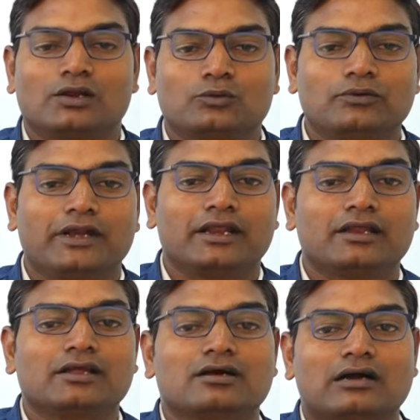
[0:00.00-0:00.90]
Today,
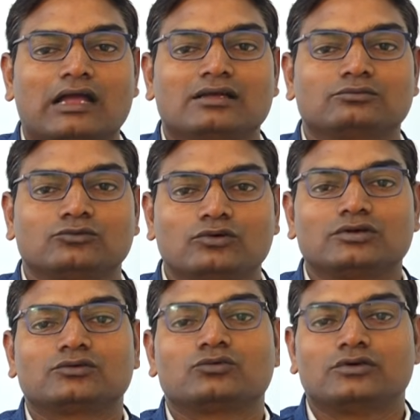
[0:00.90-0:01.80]
I am
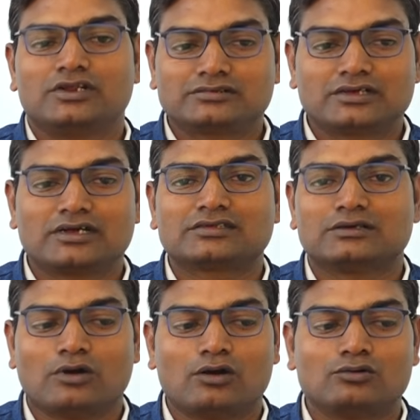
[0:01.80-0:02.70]
going to discuss
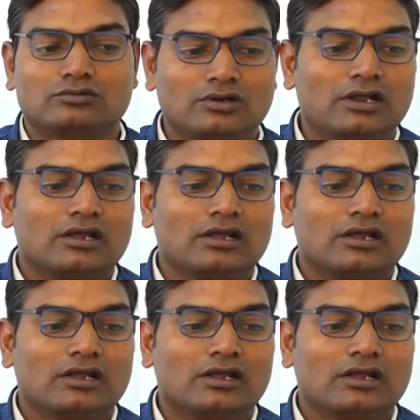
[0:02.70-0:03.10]
about